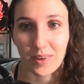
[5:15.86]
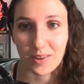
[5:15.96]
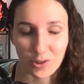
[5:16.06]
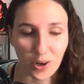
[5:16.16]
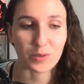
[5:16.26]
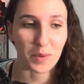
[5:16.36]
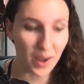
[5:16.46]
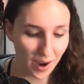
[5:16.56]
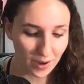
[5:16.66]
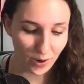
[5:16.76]
trust me,
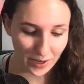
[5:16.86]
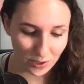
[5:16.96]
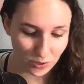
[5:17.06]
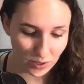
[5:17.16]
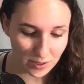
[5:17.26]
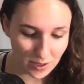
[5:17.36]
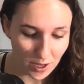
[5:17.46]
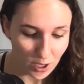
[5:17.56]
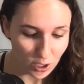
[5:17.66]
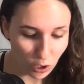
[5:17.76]
I know I can do this.
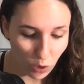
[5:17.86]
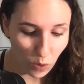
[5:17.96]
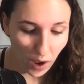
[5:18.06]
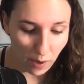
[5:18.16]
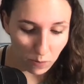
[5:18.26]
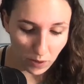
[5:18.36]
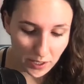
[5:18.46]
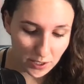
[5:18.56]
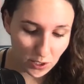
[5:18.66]
So I wanted